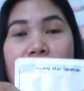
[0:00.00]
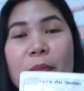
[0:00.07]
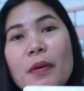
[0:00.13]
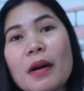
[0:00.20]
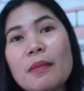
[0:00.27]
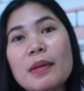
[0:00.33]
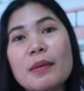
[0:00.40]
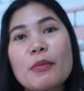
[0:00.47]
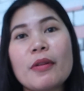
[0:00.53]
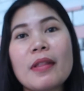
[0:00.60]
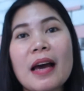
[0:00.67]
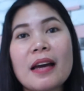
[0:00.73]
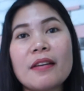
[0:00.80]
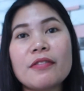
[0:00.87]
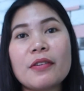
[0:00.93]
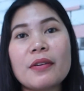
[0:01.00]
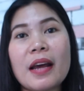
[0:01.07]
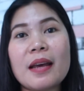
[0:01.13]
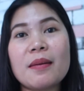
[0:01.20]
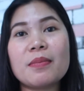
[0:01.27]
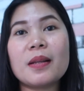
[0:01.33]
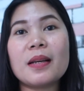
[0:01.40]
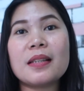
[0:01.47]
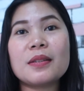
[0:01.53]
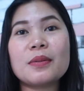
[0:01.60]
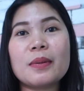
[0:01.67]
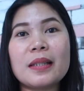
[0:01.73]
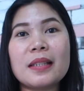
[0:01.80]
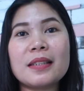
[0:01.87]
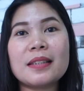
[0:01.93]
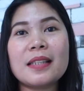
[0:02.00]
problem with iPhone 8 Plus was